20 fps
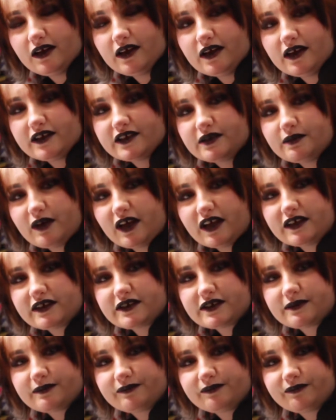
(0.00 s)
It's a
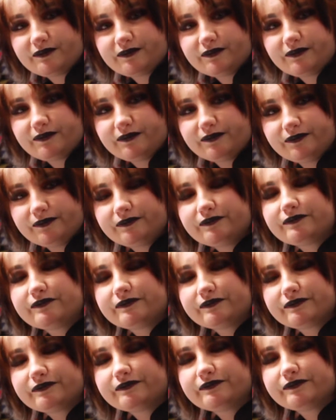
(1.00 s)
mess.
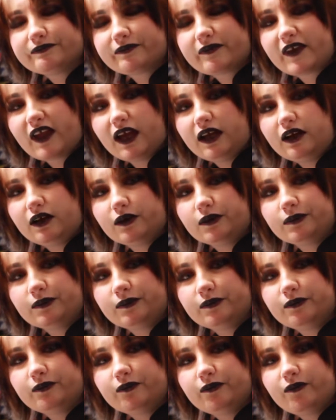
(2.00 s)
I know.
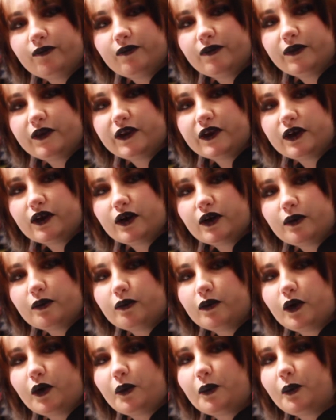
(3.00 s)

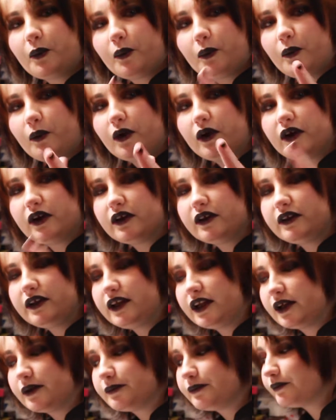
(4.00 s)
But we're going to clean
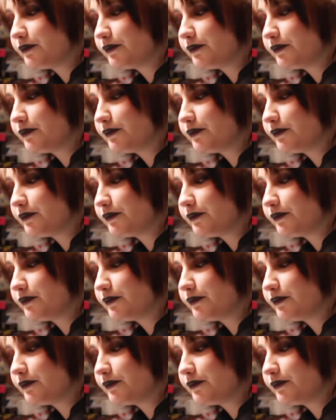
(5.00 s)
it.